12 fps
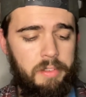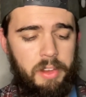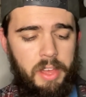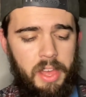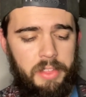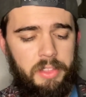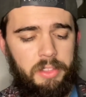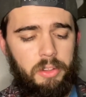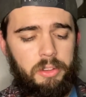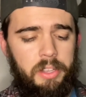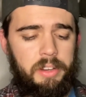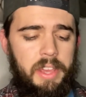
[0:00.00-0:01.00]
I think the
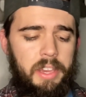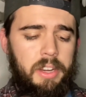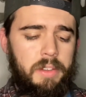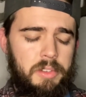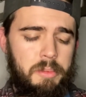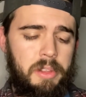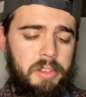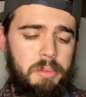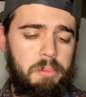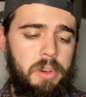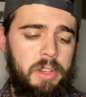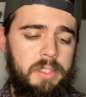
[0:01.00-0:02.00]
only negatives about this
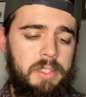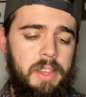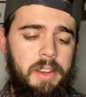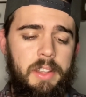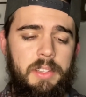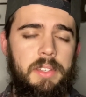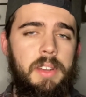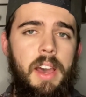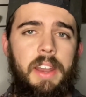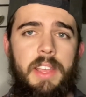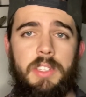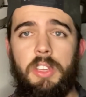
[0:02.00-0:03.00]
book is that it's
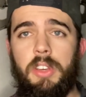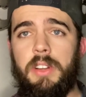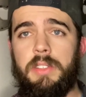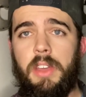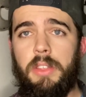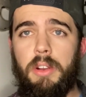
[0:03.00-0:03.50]
not as good as